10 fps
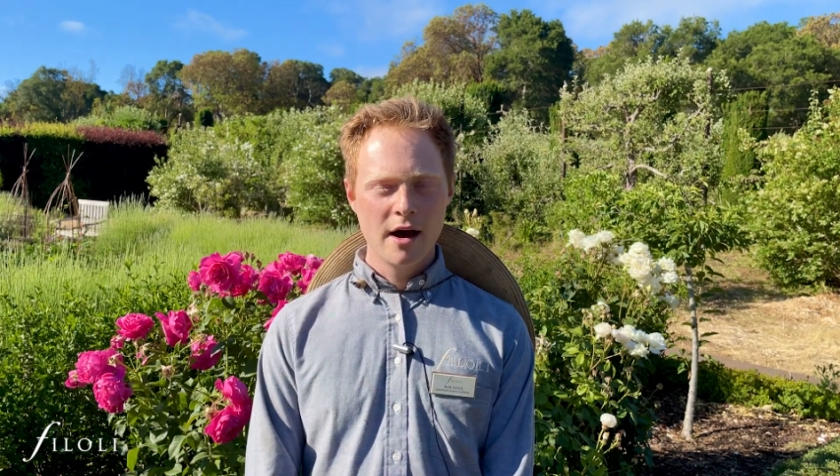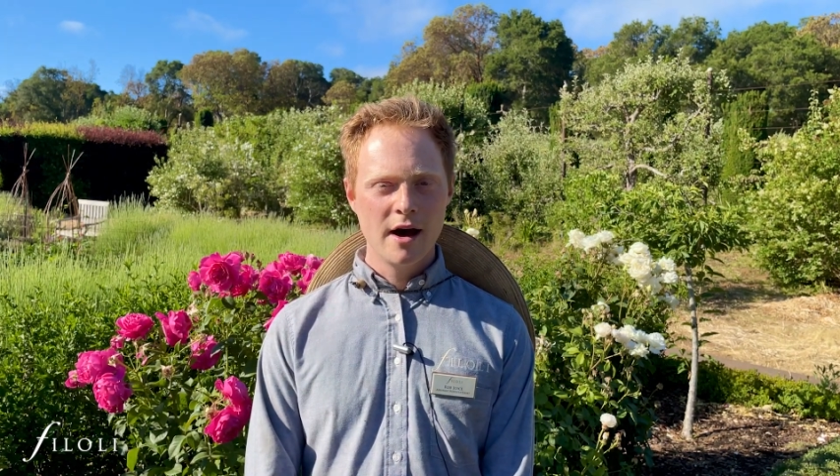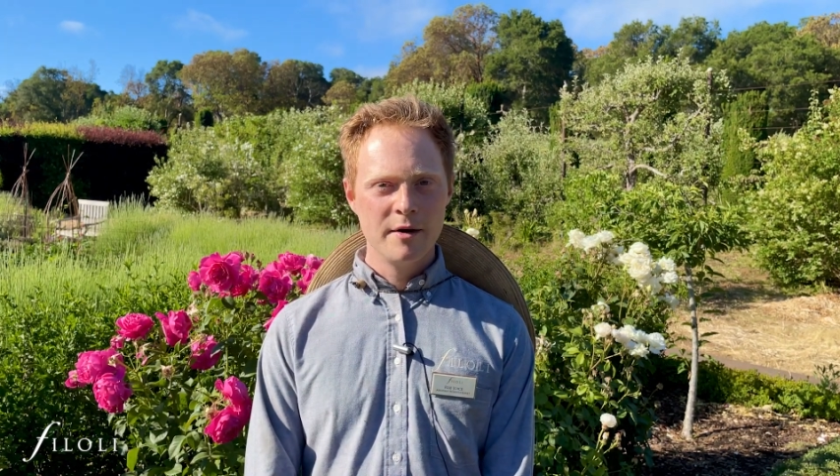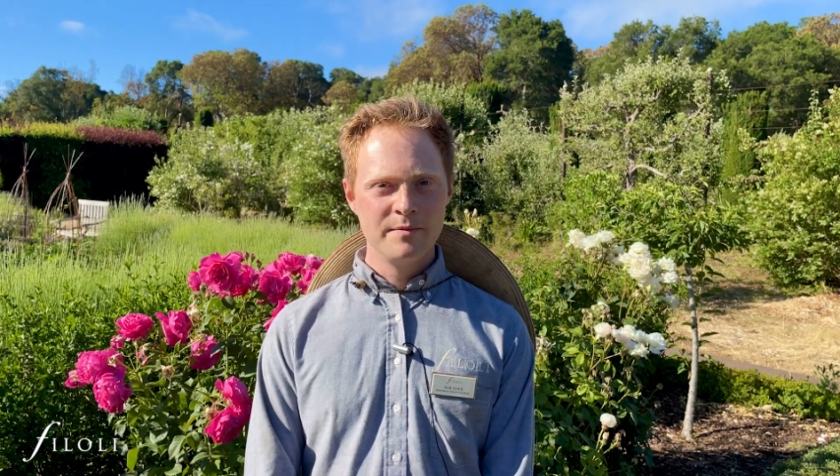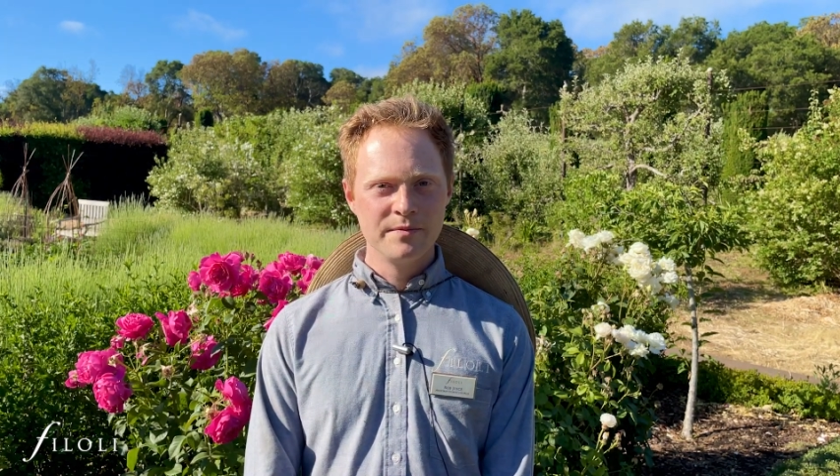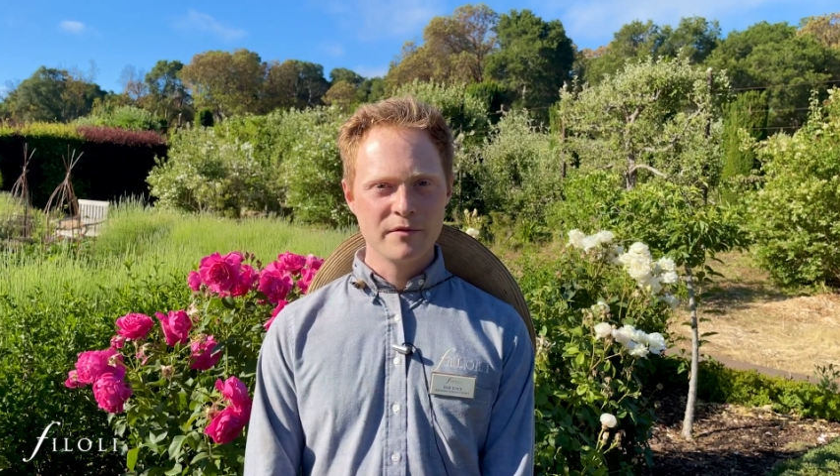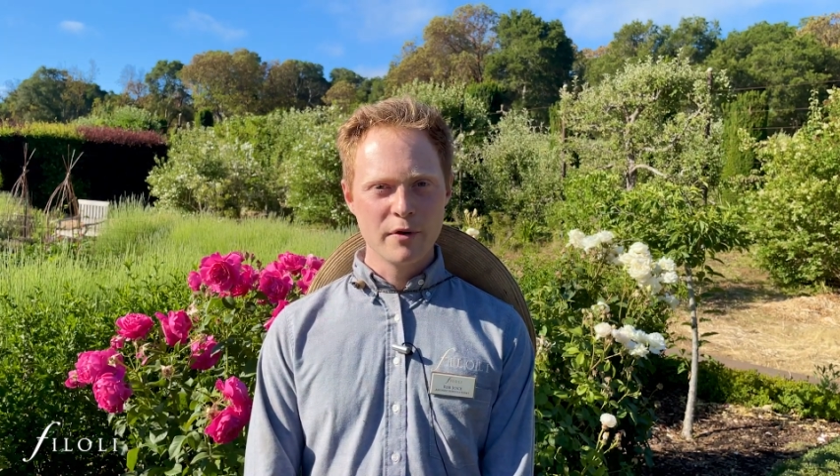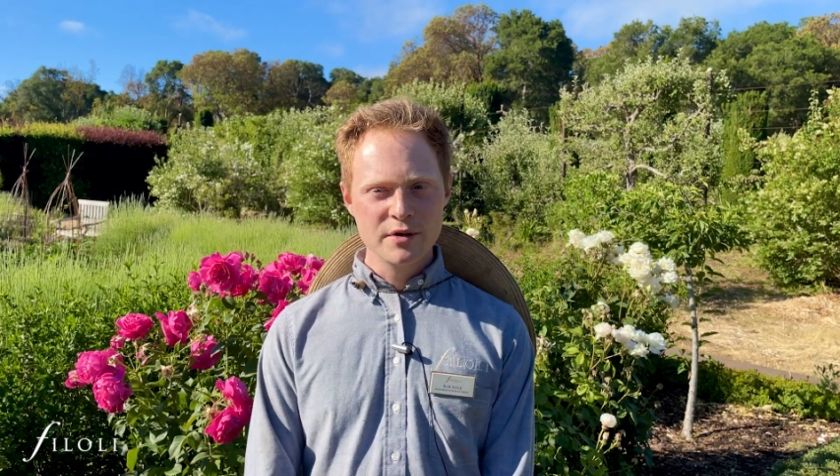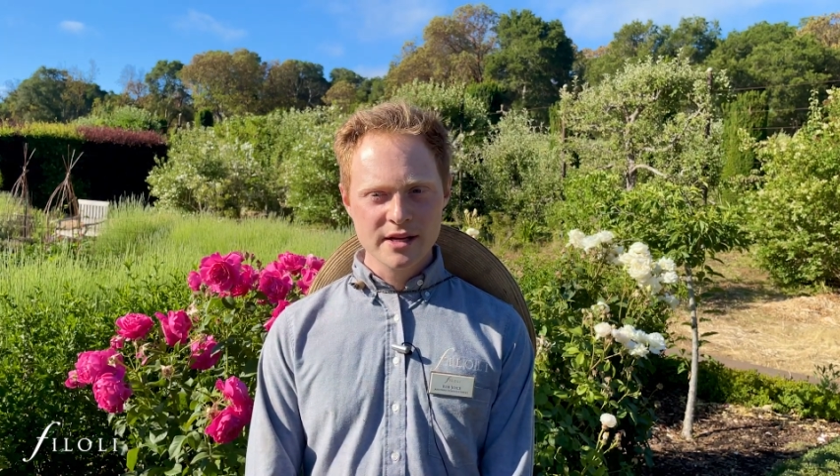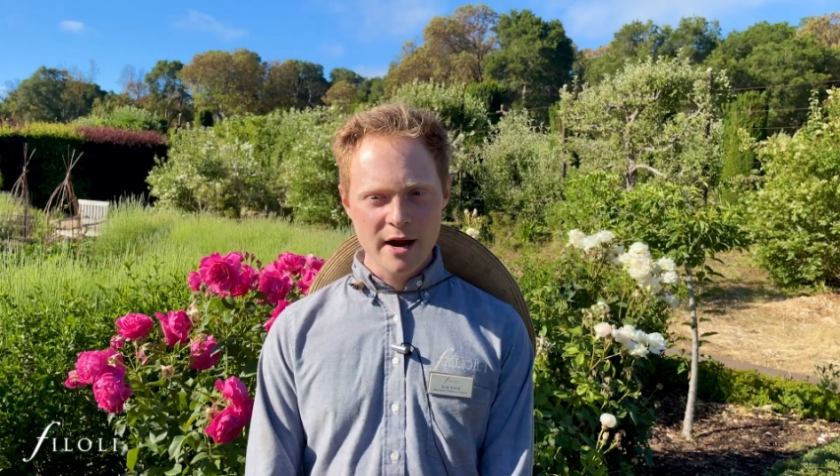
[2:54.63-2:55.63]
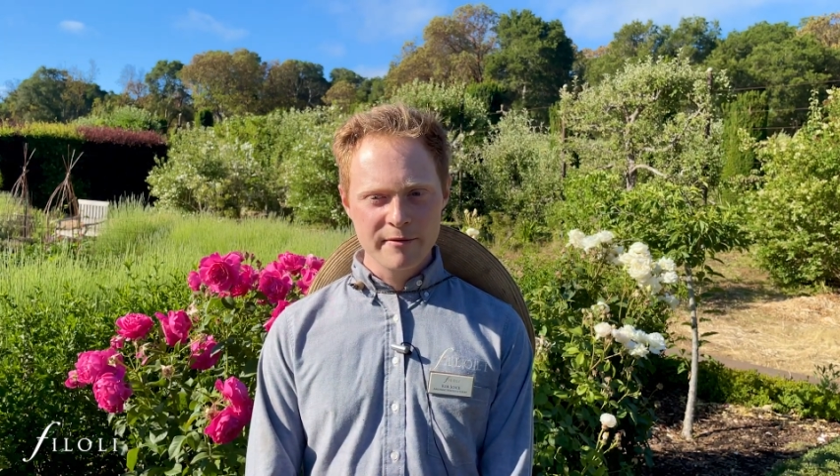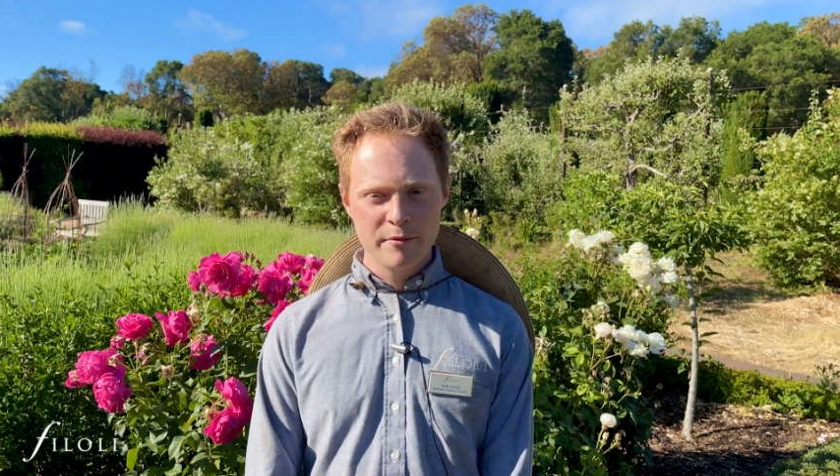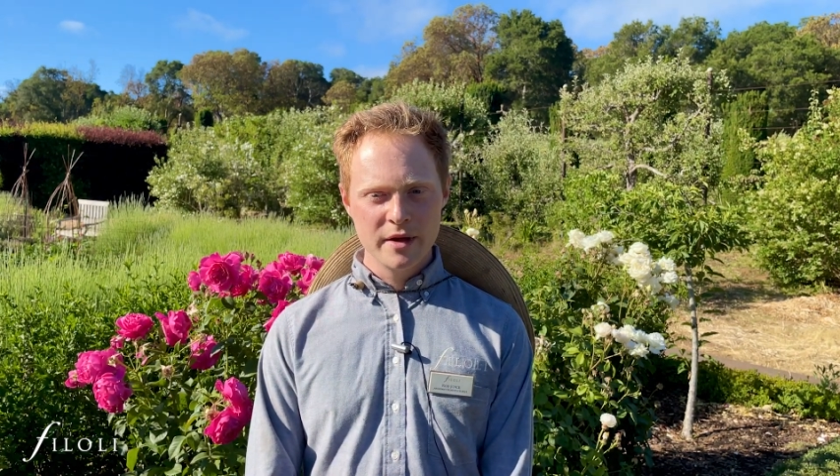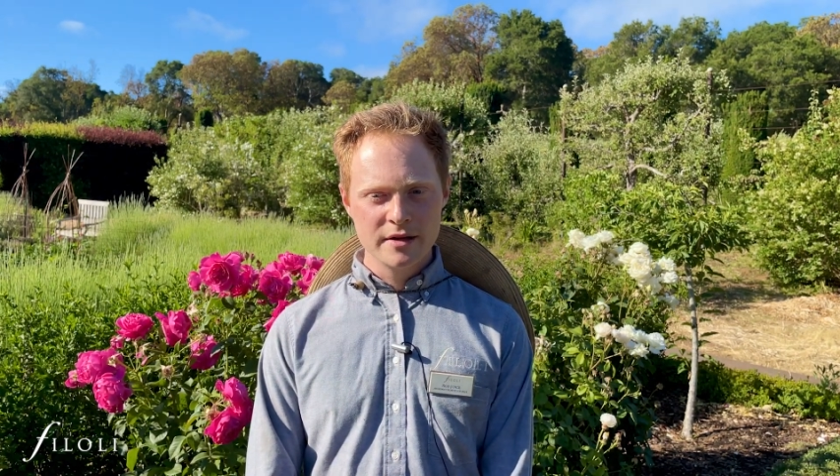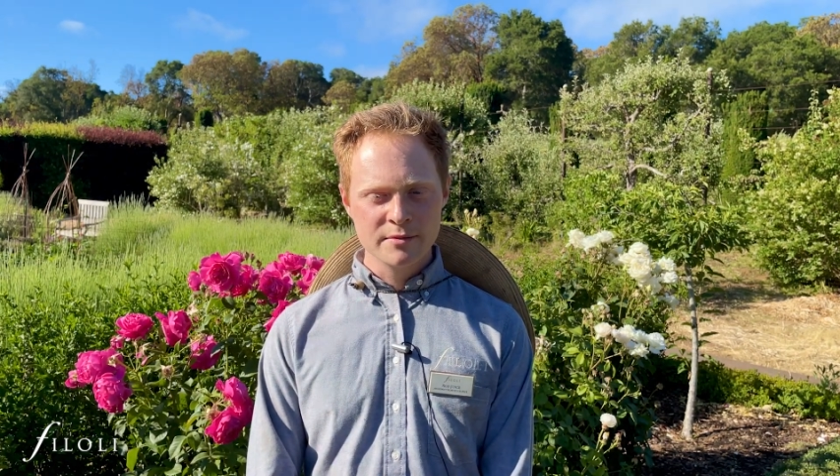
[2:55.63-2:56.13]
Rose care
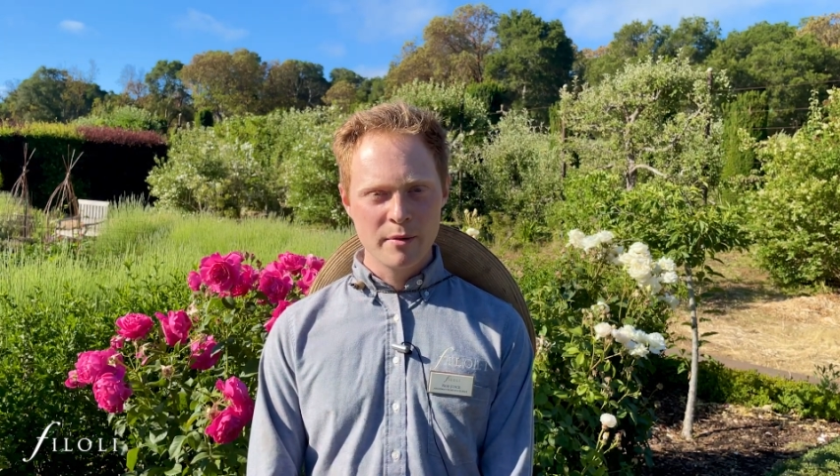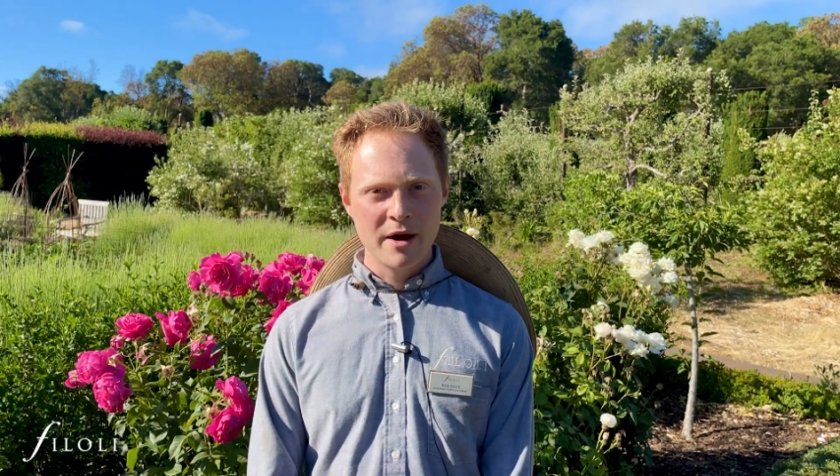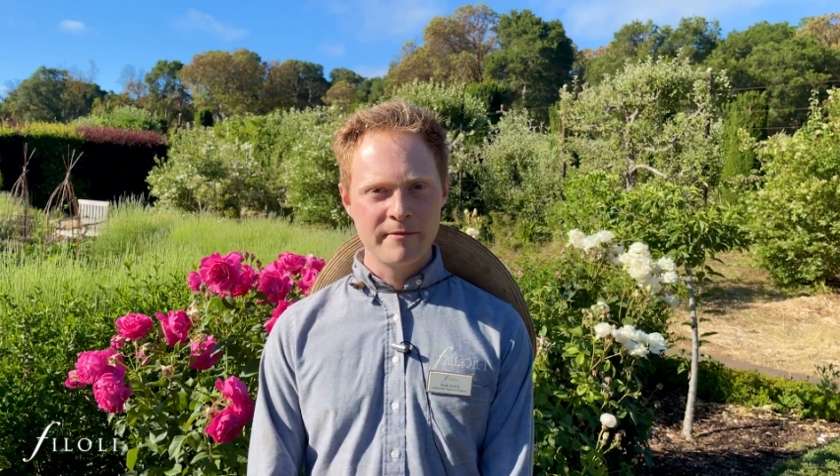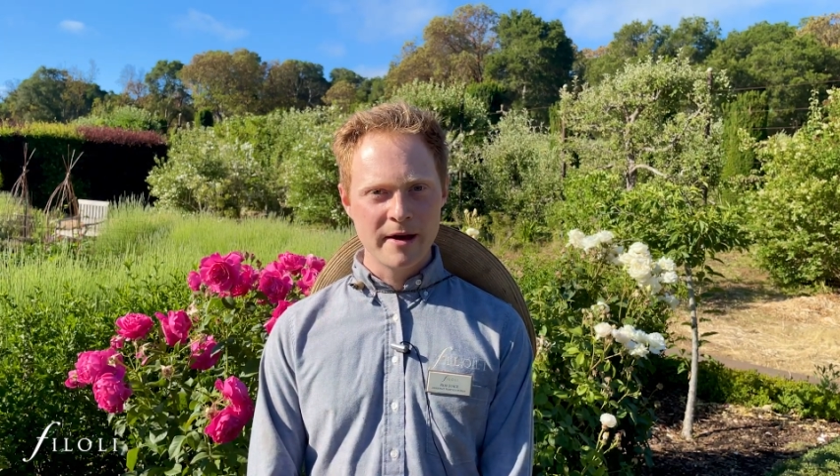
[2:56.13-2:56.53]
for me is one of my